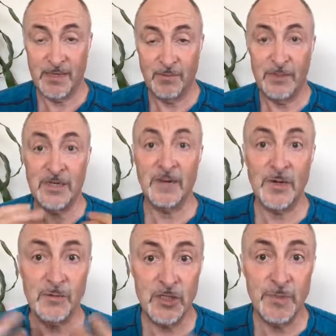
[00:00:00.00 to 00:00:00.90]
We take up our
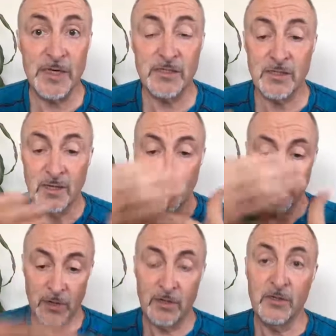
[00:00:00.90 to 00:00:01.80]
own space, we
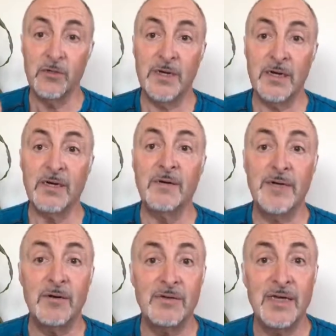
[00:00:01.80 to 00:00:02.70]
honor who we are, and we
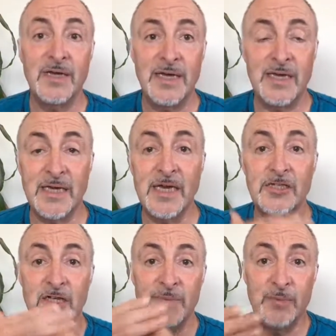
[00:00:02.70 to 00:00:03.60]
don't engage
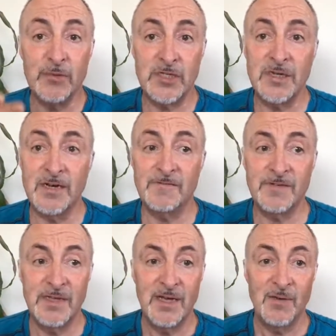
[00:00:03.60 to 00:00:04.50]
in other people's stuff
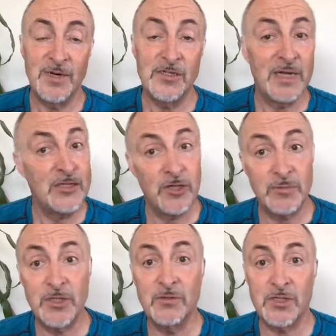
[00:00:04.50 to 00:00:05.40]
when it's not our job
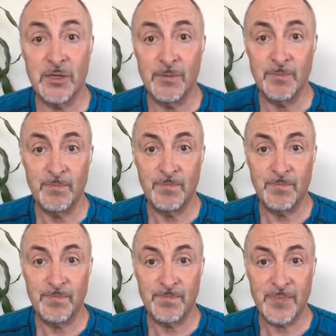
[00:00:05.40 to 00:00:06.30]
to do so.
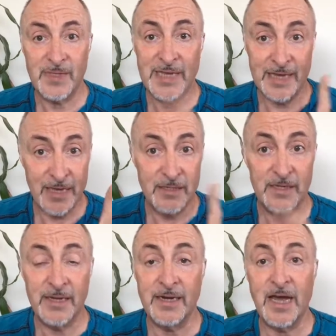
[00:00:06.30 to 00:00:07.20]
That
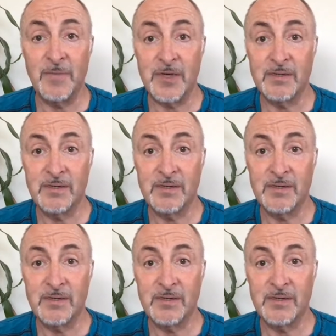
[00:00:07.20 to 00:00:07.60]
caretaking habit.